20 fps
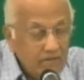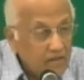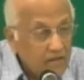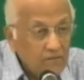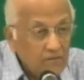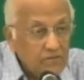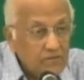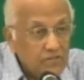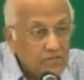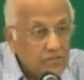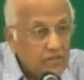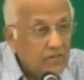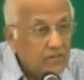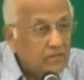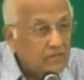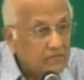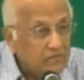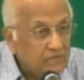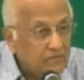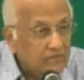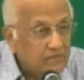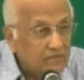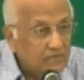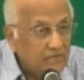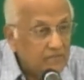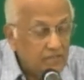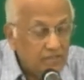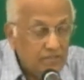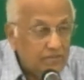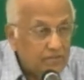they couldn't solve if
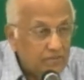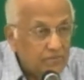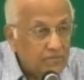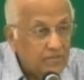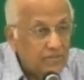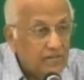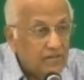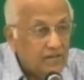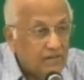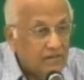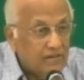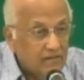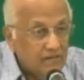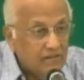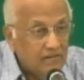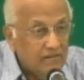Jesus was there,